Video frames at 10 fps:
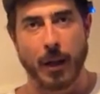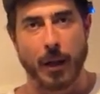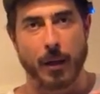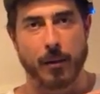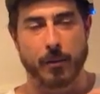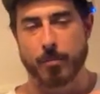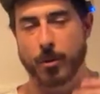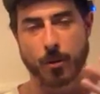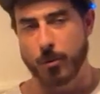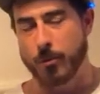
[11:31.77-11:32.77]
He's
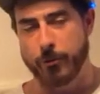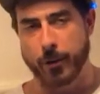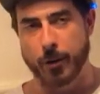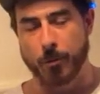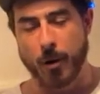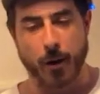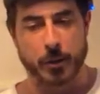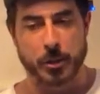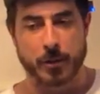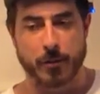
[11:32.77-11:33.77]
fun to watch.
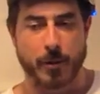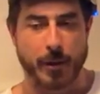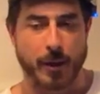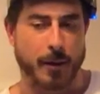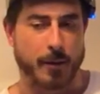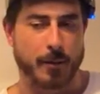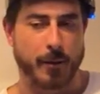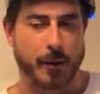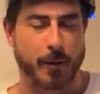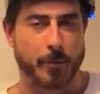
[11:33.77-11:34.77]
So I get it.
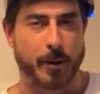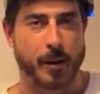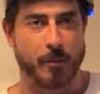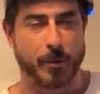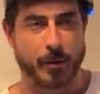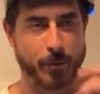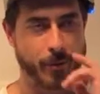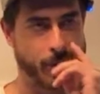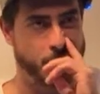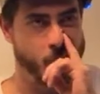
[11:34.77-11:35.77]
Like on one hand, but it was
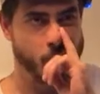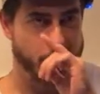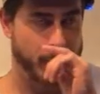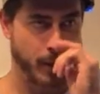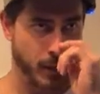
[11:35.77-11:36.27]
also like